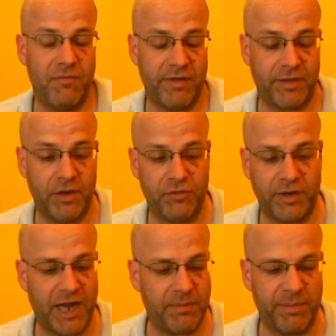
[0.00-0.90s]

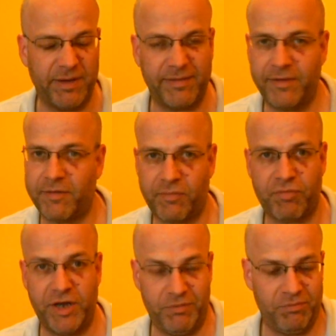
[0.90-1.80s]
resolution capabilities, so it's
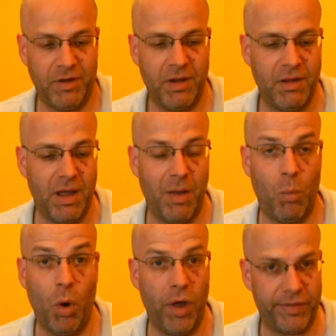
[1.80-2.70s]
pretty
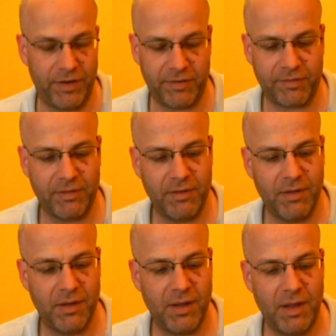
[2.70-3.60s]
worthless
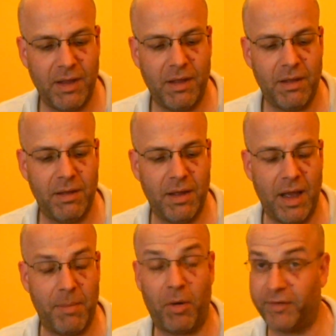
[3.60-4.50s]

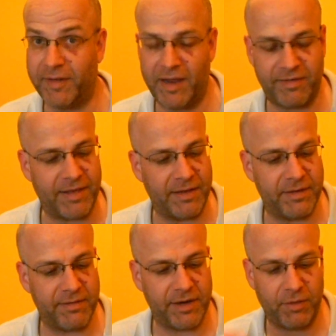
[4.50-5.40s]
by today's
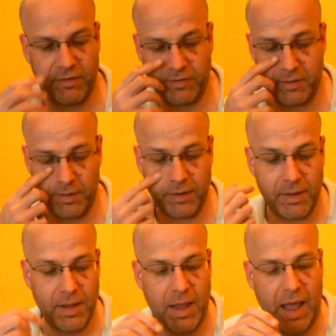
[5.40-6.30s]
standards anyway, certainly.
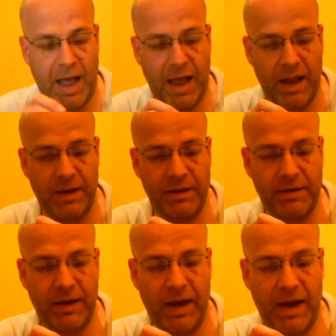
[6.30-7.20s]

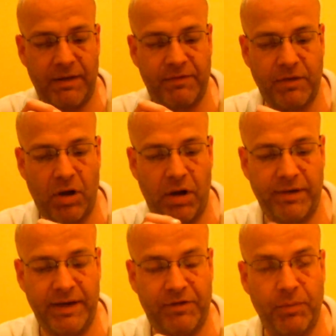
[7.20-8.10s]
And it's got
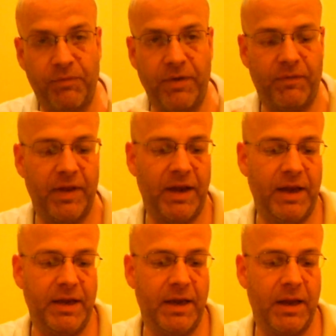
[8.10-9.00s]
a D sub
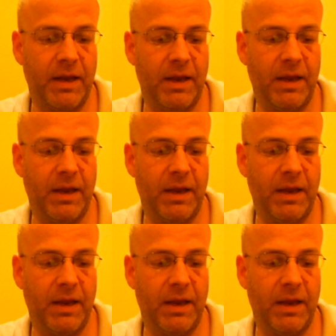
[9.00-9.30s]
15